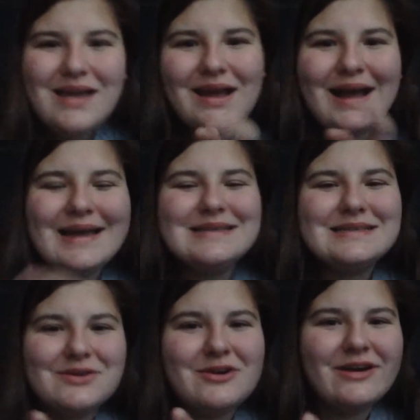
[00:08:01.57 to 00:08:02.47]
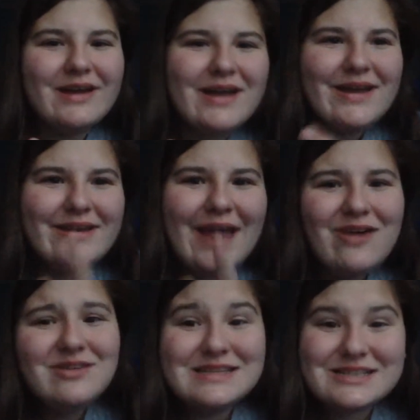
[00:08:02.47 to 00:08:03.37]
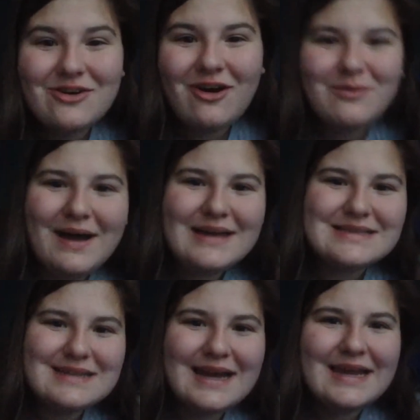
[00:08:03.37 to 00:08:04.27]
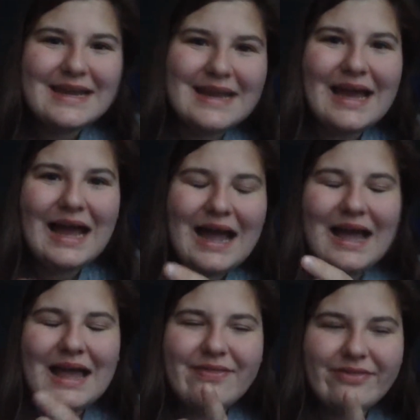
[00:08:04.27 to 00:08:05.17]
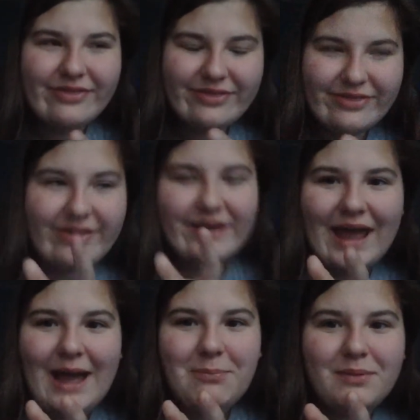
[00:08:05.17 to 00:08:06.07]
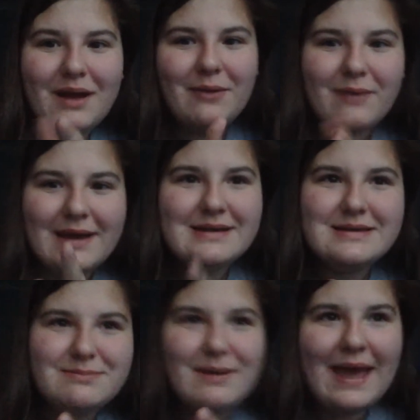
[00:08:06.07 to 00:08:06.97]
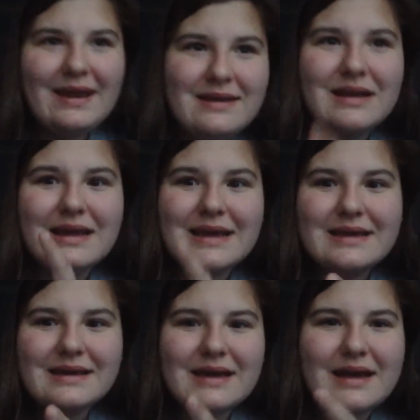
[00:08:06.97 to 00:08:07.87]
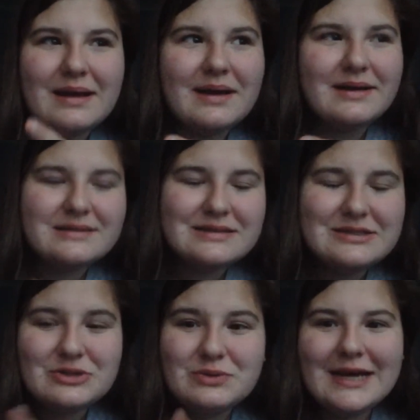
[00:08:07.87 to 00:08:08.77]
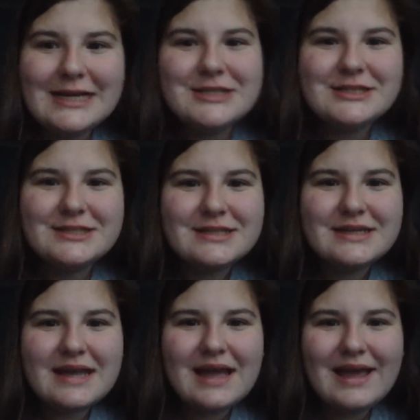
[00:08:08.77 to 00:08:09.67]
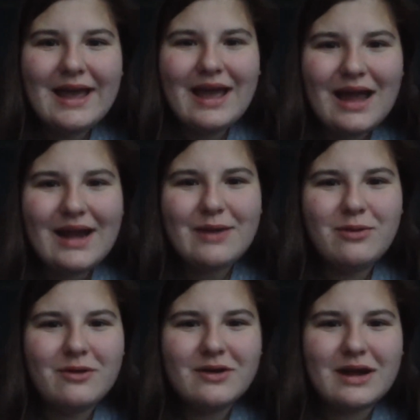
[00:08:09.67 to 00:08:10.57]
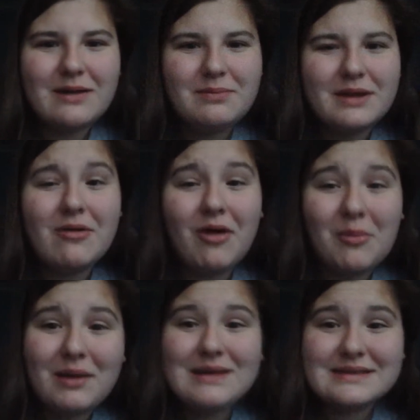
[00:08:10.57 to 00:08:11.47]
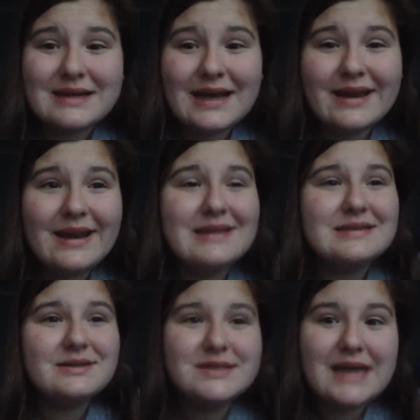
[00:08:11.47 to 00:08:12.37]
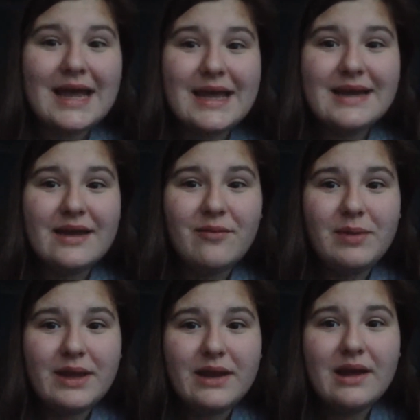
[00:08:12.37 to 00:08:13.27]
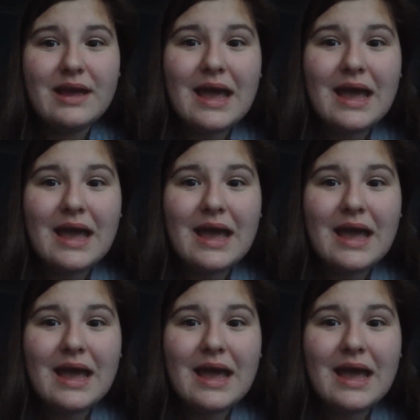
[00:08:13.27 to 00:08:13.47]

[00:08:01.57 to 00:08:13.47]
Hi, so now it's 9:15. The nap, I went to bed at 2-ish, and I woke up at 9:15, and that's how tired I've been.